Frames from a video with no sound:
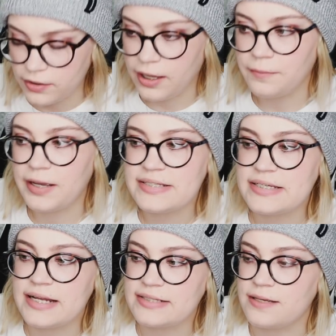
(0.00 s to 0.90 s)
And I'm
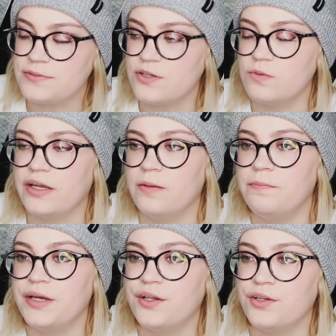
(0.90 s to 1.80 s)
guessing next episode we'll get a
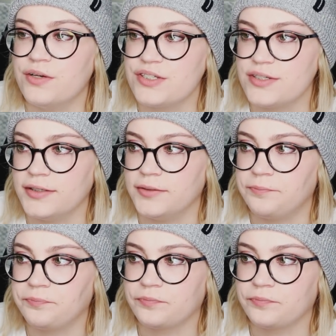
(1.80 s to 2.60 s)
big clue as to